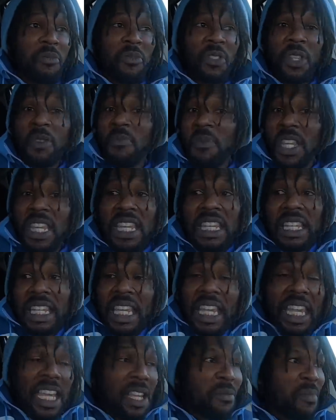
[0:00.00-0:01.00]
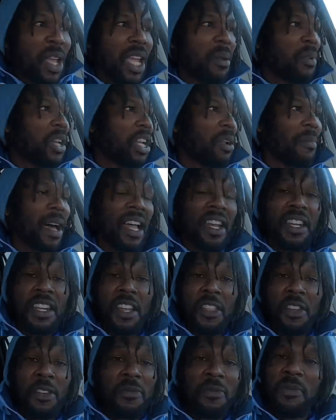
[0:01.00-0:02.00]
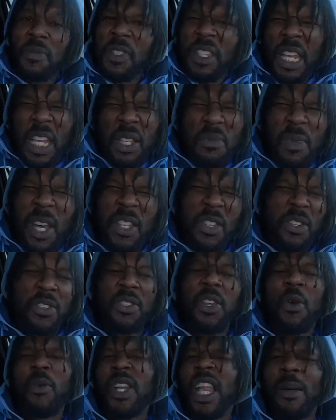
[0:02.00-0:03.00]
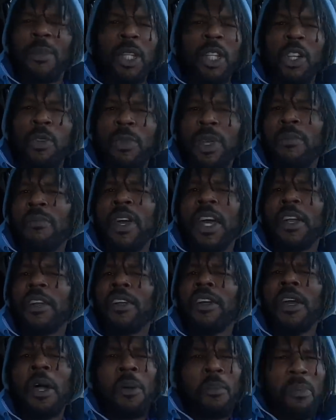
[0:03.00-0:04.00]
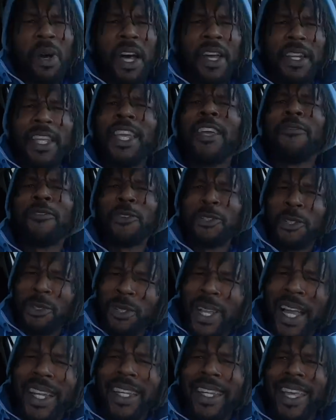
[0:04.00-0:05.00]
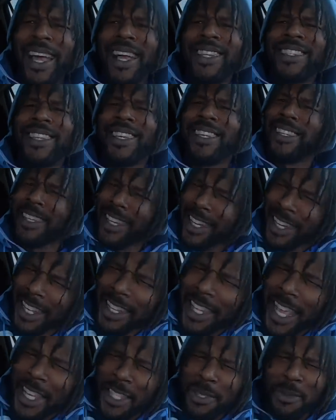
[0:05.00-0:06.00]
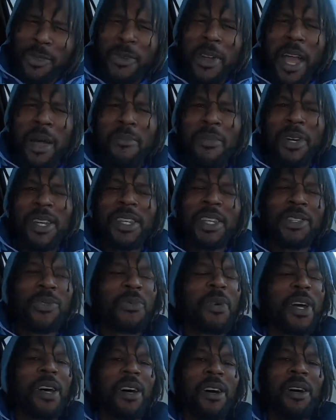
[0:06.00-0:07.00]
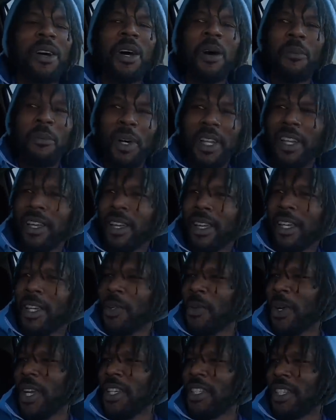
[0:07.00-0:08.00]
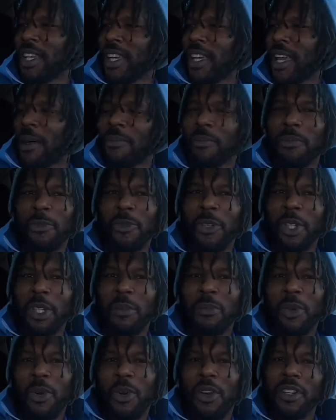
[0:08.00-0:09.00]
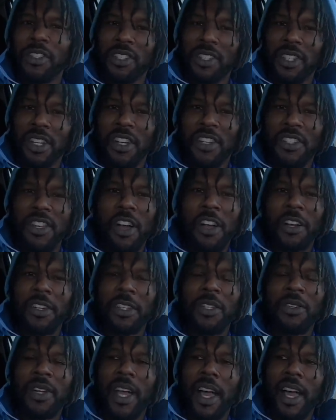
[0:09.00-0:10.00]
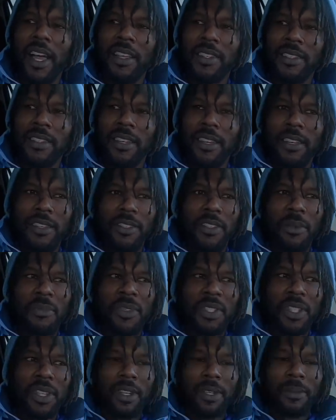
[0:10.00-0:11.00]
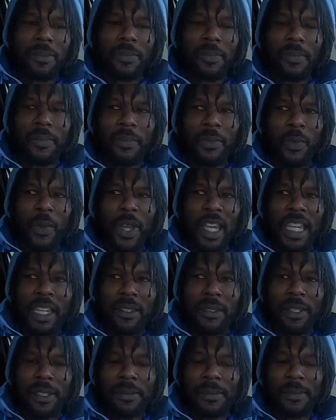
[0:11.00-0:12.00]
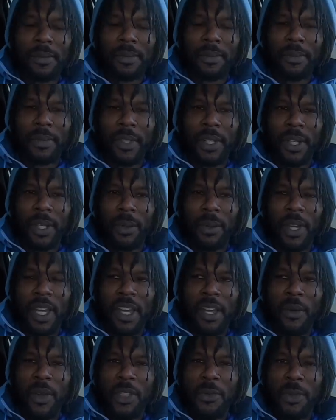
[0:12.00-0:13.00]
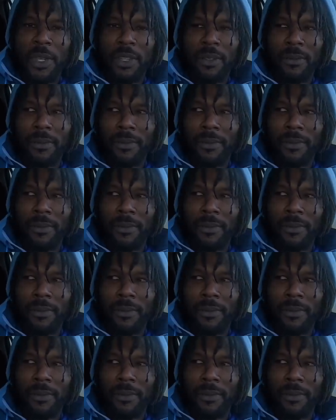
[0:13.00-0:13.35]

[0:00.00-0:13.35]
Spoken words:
to me again, maybe in about another 6 months or so when I'm a little bit better. But if you do like the content, then hit that subscribe button as well. But anyways, yeah, I'm really bored just sitting here talking to you guys, so I'm just gonna wait. You're gonna wait here with me?